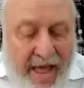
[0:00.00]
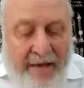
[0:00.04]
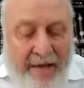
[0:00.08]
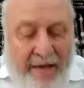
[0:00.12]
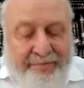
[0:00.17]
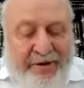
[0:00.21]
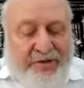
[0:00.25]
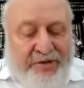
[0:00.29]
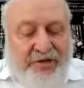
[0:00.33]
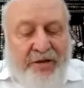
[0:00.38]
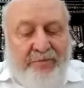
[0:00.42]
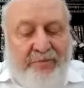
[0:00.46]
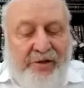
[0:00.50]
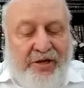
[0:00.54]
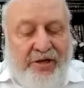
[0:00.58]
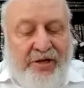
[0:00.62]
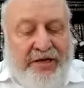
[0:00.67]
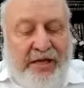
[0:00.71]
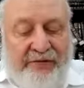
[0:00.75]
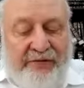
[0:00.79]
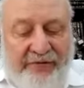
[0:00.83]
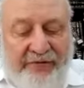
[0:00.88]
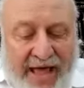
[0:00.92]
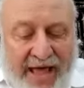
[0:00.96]
Please blame la
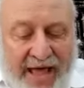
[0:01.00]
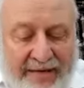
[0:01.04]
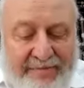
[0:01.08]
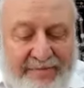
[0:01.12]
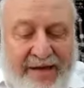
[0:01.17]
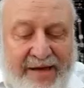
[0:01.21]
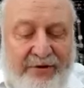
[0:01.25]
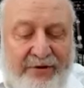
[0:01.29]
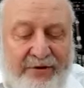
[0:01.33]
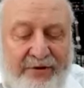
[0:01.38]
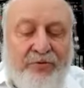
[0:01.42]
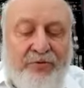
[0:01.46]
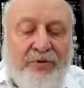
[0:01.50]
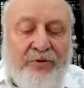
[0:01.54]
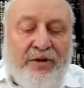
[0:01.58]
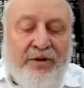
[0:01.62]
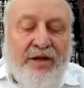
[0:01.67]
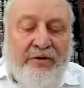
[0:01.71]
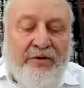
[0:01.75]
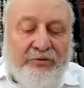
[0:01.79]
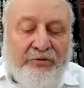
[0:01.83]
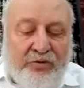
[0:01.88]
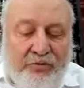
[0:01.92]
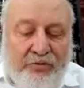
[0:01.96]
yilva hey menu.
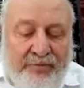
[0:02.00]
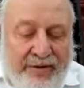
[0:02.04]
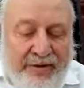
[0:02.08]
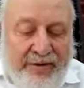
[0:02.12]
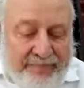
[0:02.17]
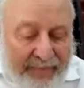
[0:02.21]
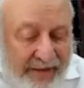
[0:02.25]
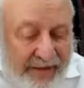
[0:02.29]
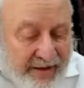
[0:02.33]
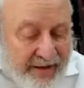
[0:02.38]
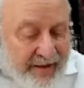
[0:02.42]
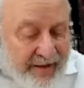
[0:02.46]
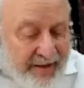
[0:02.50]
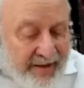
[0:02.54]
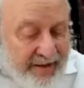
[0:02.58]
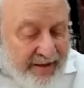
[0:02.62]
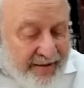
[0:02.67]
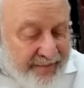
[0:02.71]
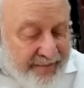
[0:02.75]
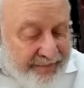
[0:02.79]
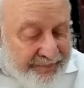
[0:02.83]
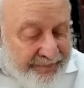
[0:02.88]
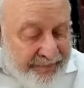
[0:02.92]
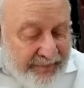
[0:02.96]

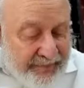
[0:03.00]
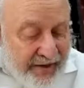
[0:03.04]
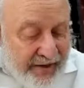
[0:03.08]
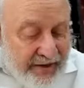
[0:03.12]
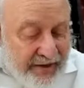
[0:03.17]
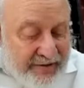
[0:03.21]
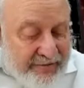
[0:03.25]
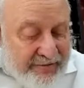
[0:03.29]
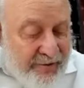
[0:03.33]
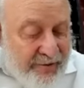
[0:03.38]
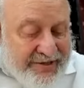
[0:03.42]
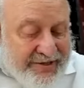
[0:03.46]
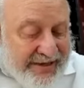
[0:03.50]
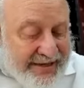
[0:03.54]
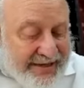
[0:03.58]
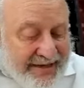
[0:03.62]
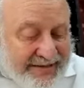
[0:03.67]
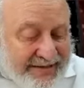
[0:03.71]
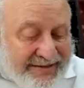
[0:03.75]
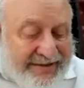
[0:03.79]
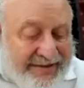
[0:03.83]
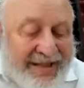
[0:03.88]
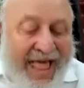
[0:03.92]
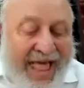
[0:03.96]
Um, Tomorrow,
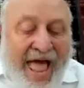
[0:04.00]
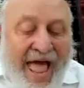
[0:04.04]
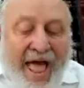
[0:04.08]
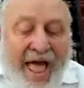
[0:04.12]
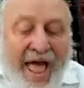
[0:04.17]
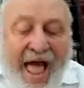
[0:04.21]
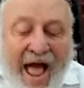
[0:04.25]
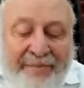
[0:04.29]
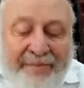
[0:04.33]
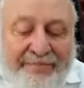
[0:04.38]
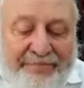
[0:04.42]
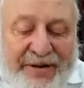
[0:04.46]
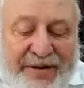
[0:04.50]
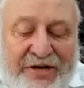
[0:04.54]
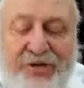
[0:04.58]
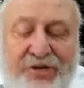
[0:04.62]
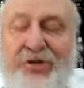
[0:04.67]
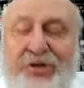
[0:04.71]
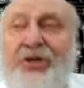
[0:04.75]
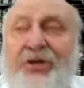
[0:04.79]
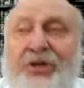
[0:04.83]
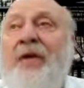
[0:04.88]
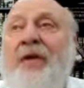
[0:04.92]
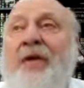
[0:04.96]
yes.
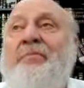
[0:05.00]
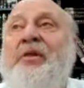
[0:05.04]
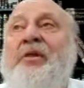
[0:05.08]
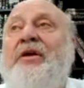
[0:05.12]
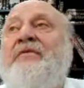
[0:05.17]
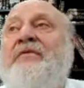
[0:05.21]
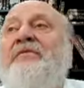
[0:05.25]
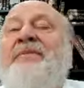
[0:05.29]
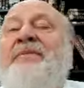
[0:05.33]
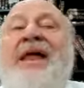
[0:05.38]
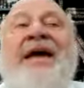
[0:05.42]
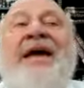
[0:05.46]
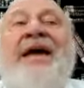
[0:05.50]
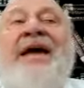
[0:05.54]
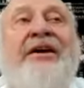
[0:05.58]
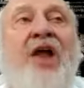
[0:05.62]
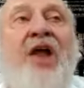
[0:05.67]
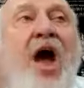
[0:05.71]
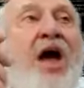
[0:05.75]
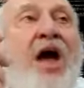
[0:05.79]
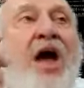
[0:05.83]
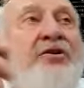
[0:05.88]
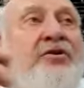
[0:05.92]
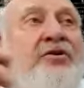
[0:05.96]
I can
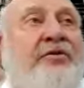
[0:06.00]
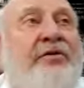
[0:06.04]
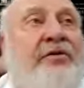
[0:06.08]
argue.